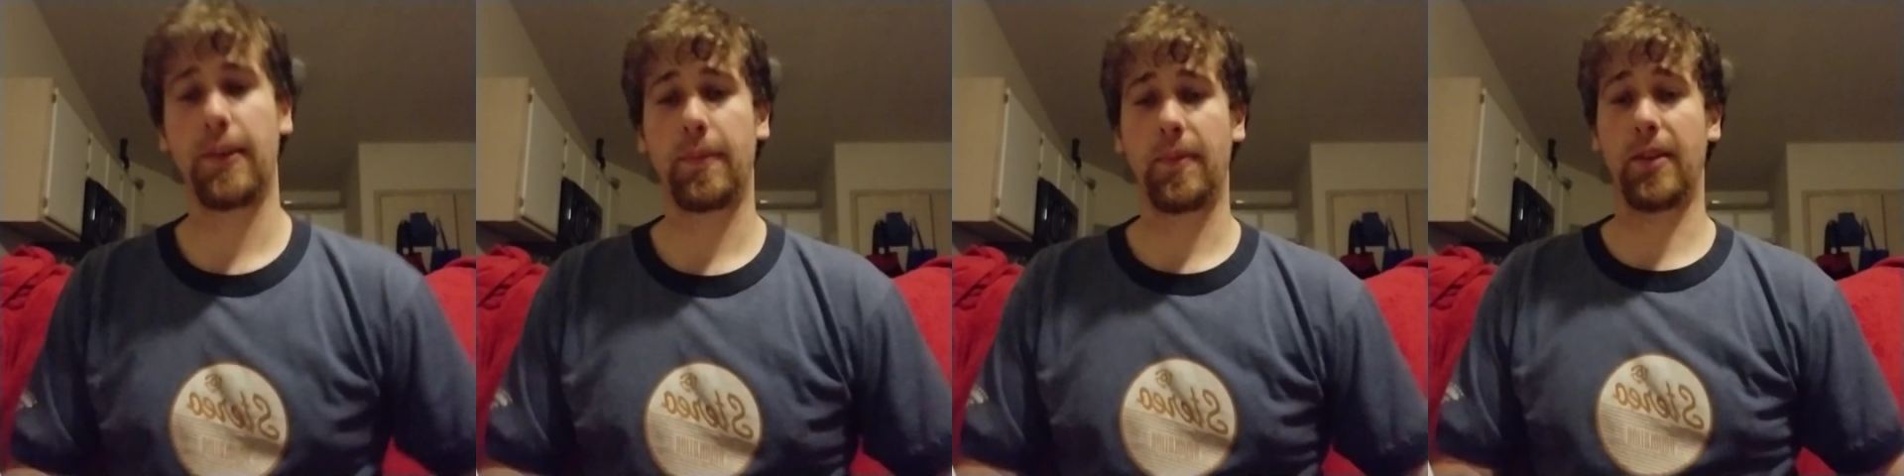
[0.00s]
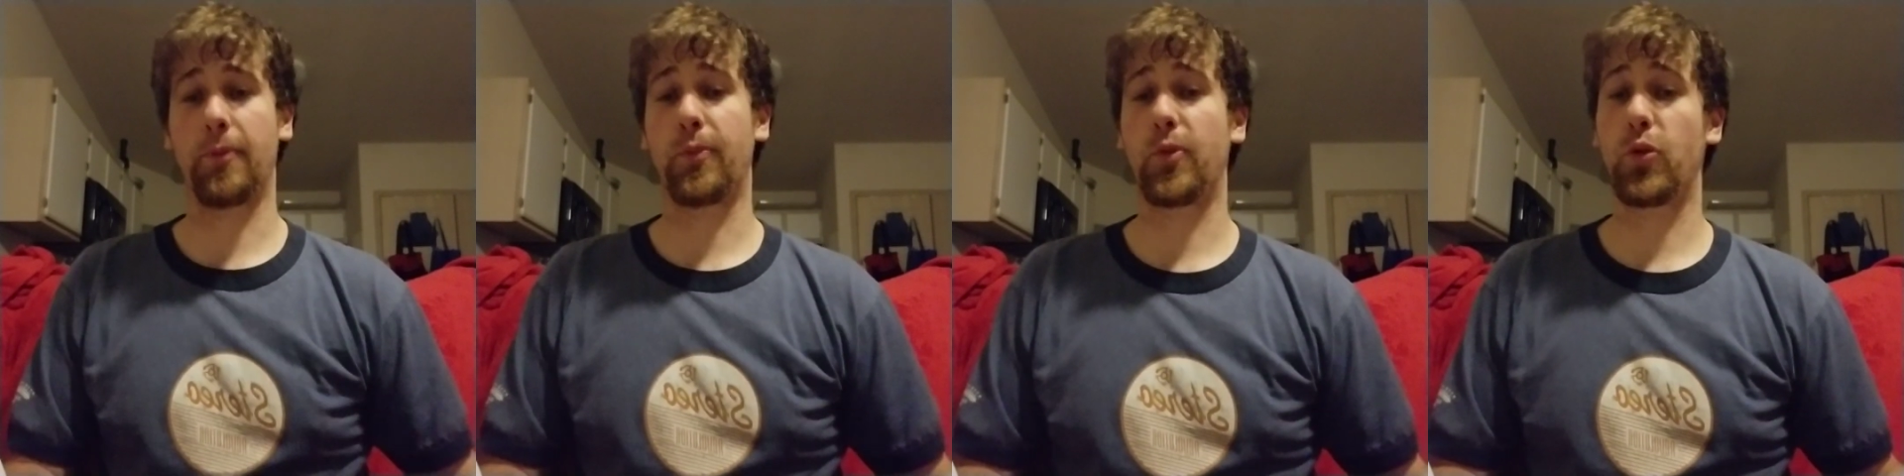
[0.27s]

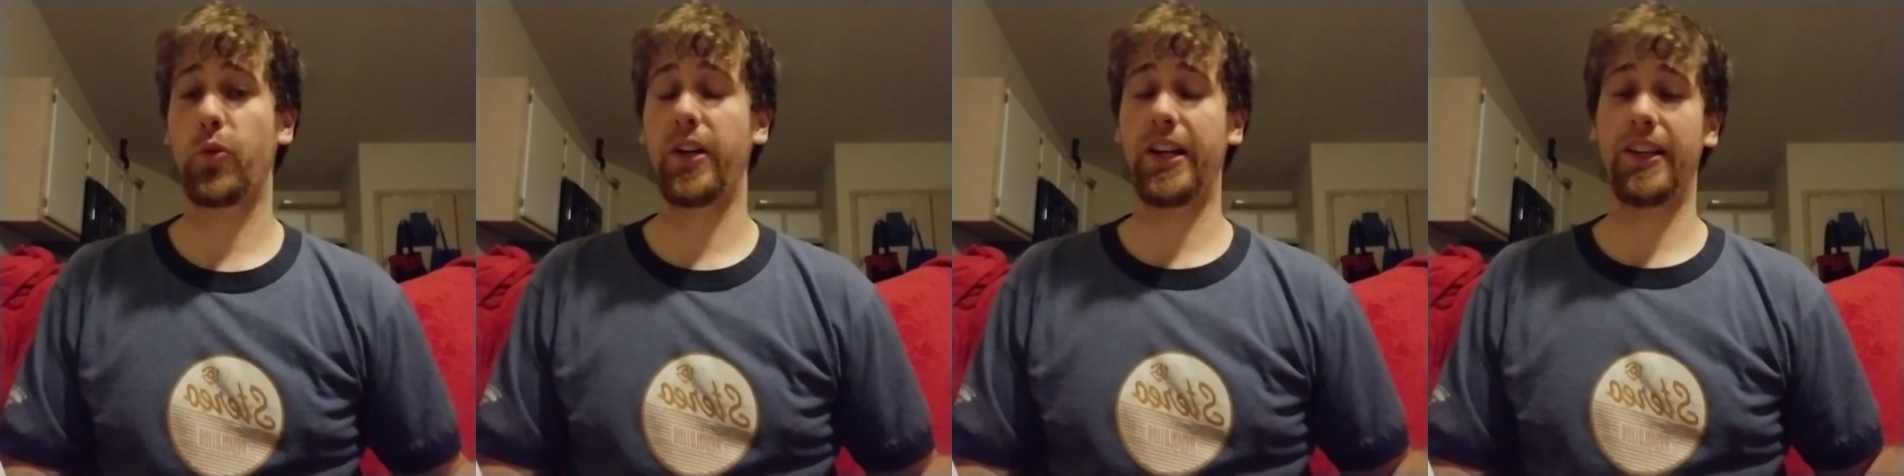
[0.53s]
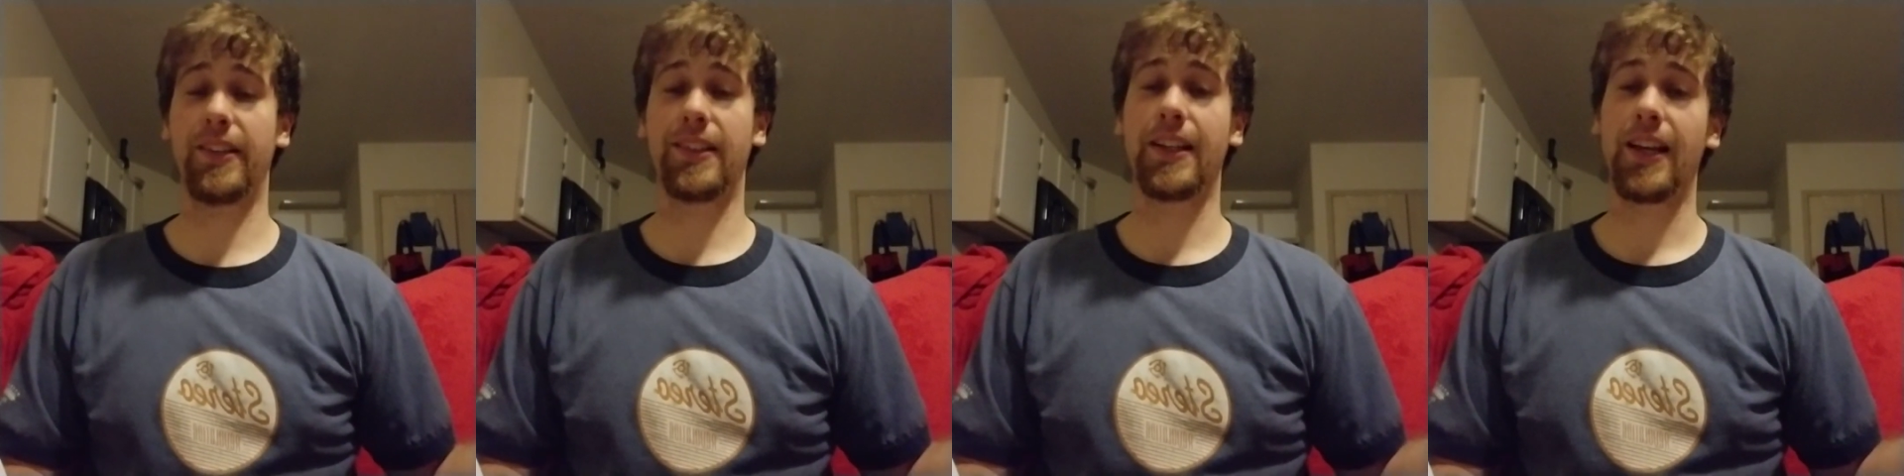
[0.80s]
In
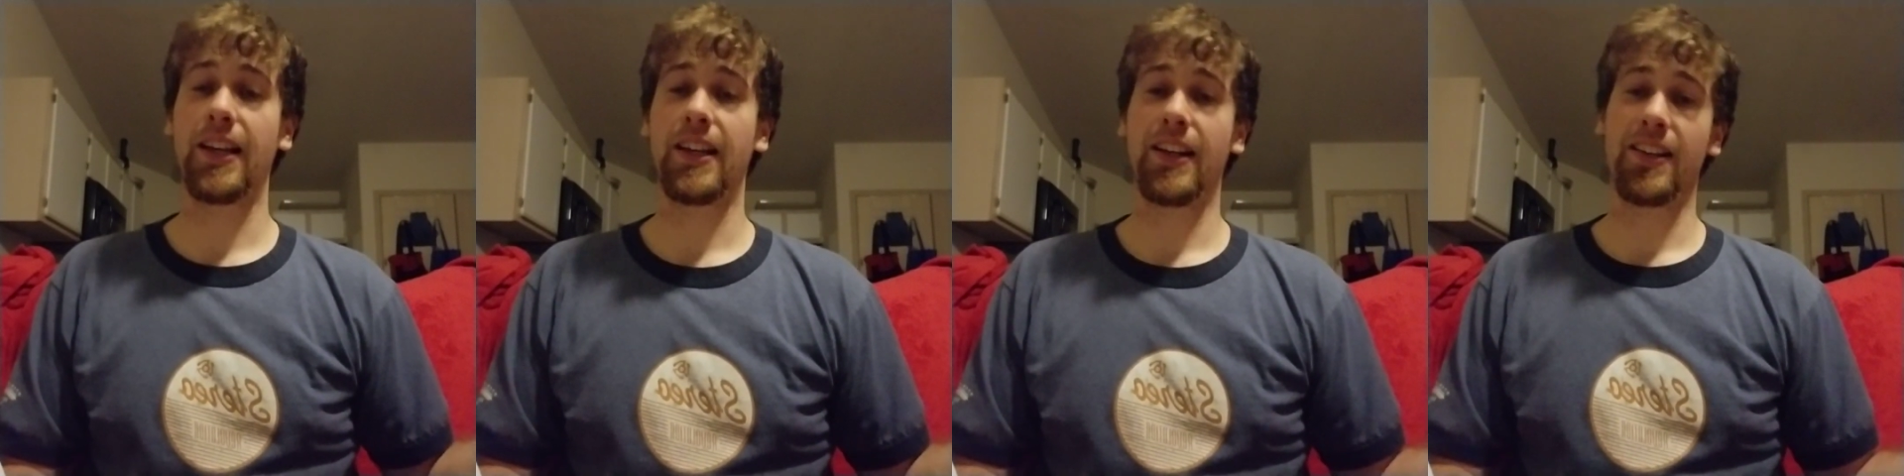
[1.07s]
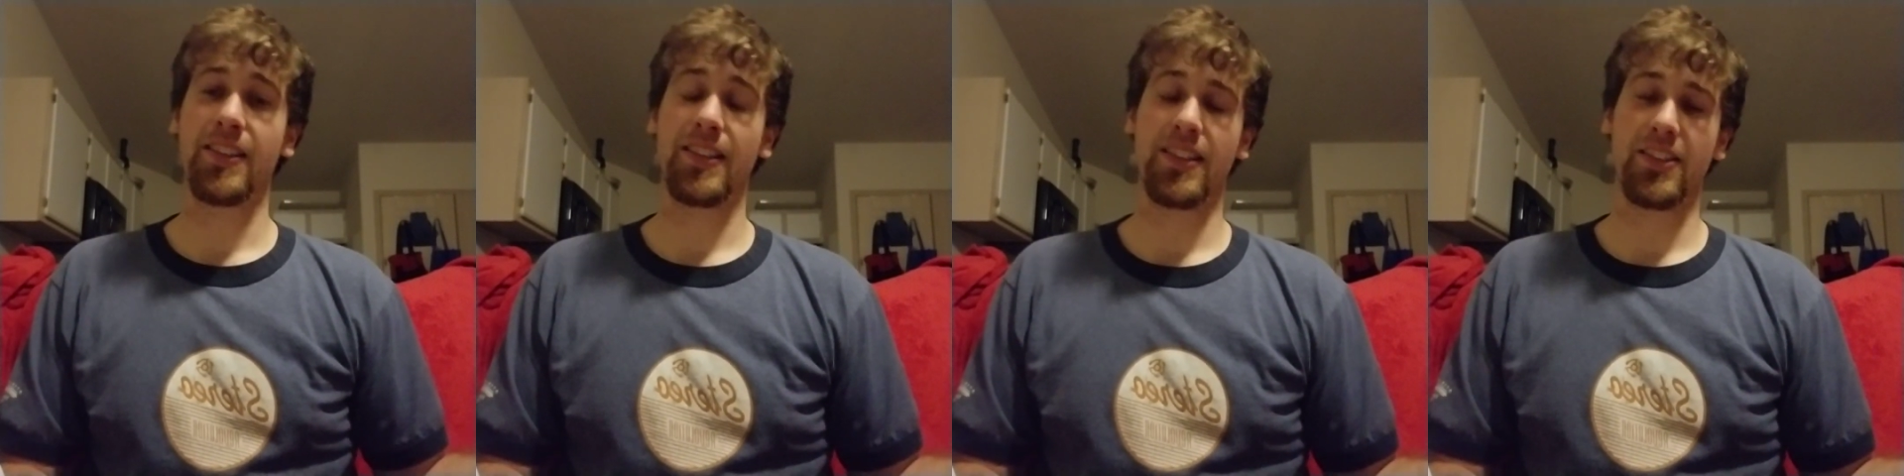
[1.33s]
between
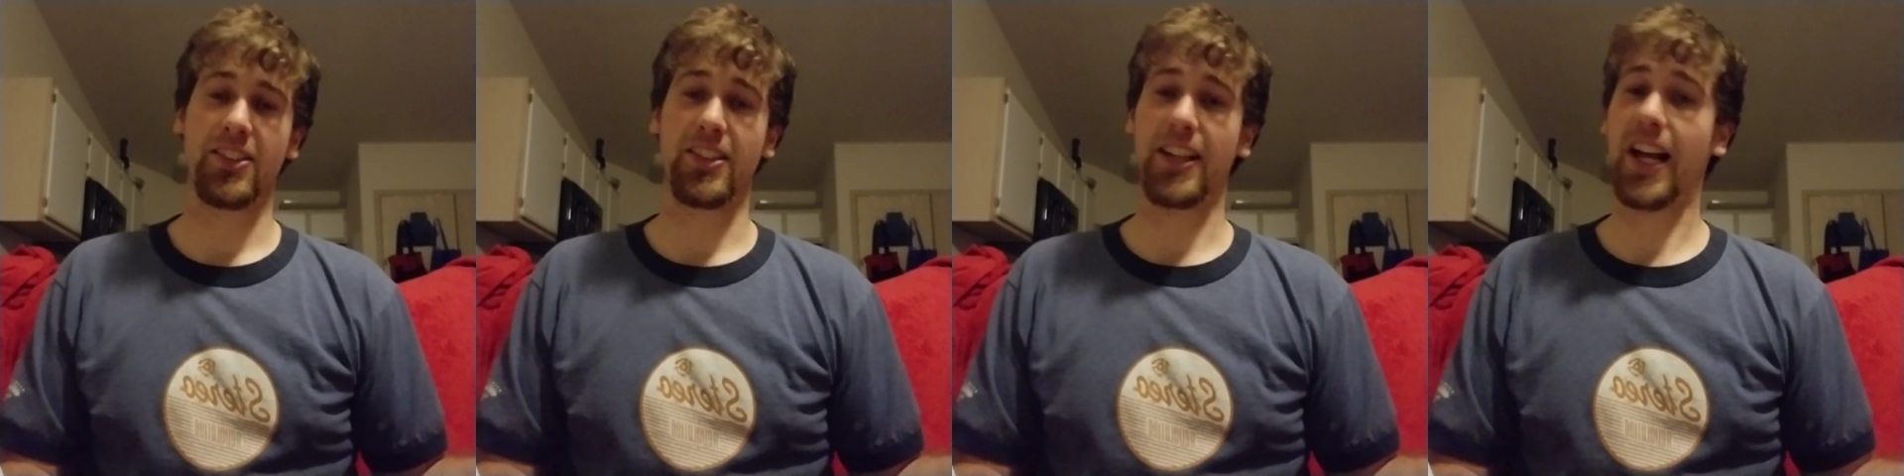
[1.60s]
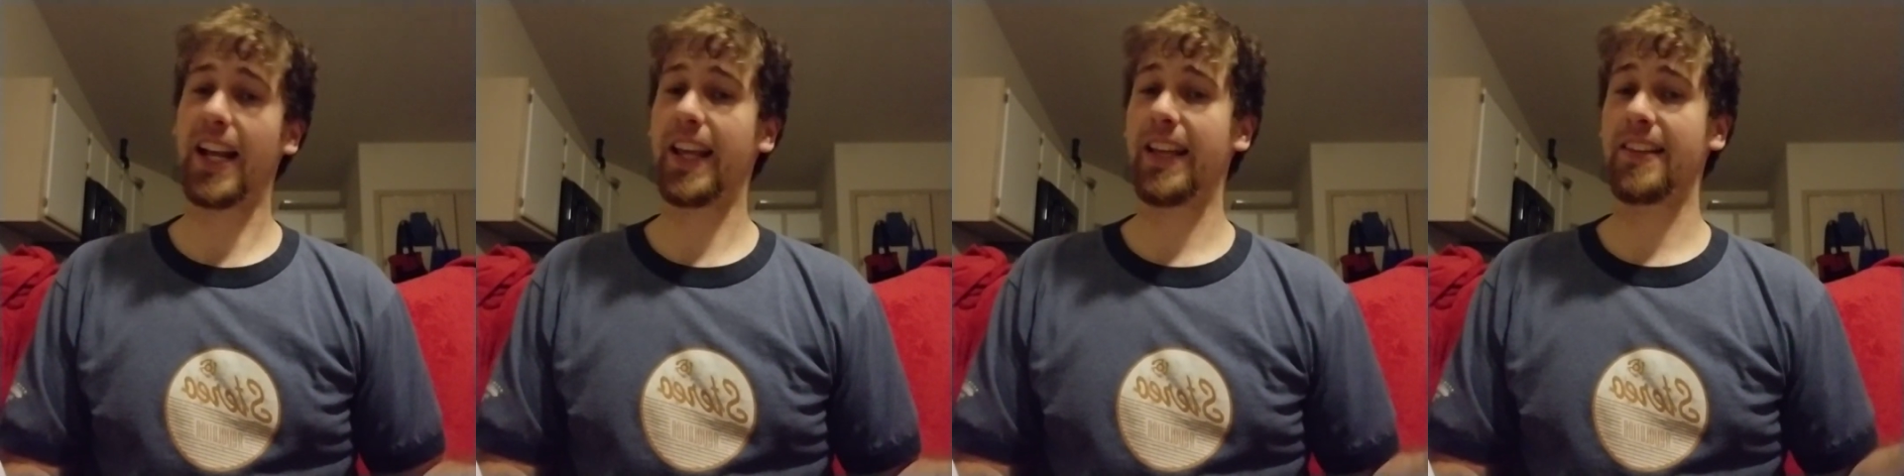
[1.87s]

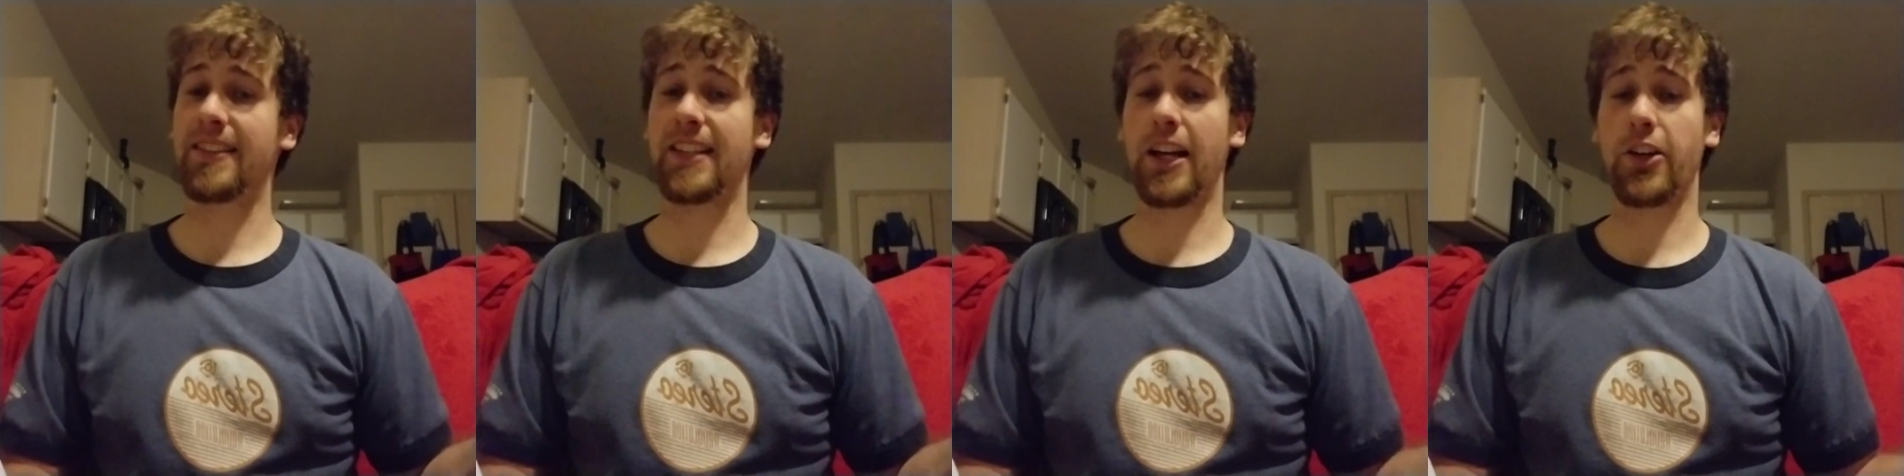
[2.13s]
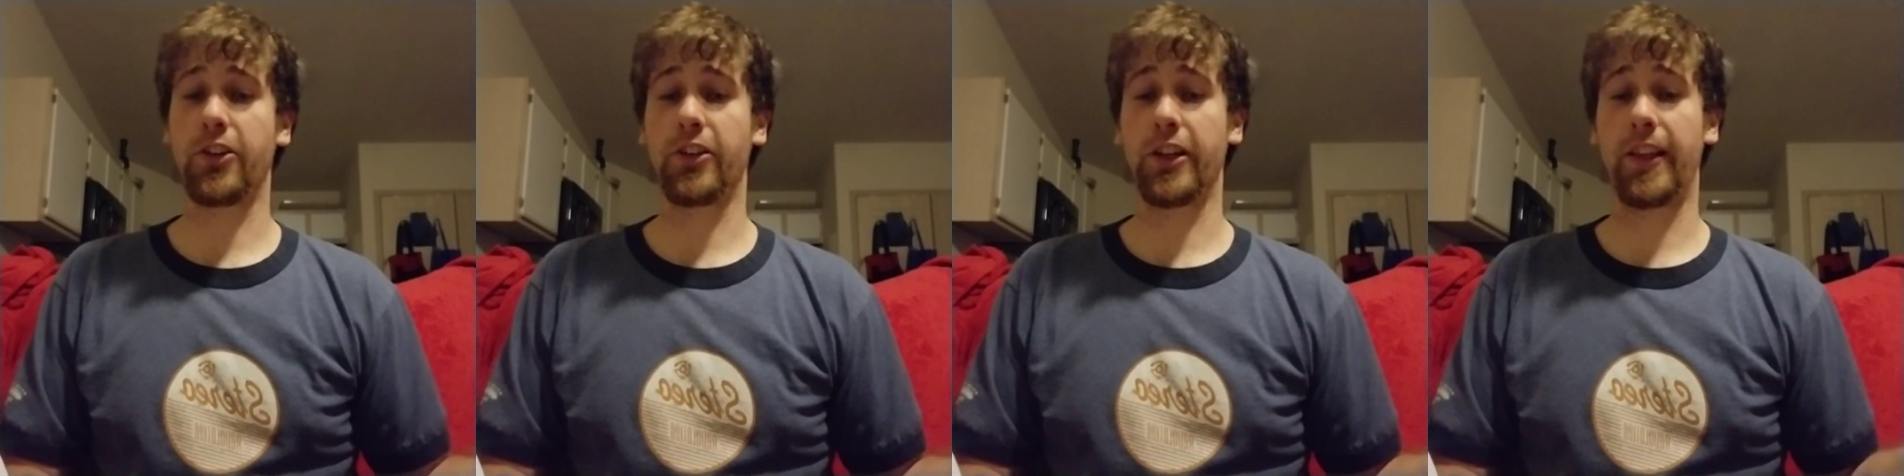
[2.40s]
Tsunade and
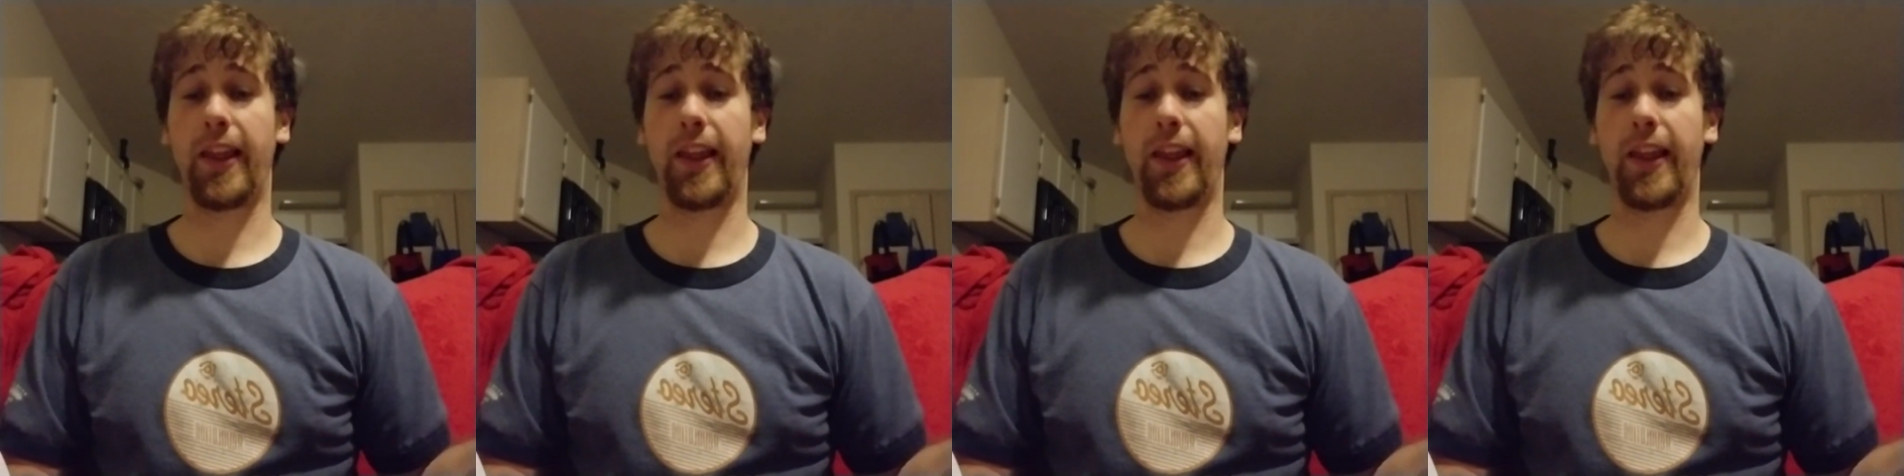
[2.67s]
Sakura,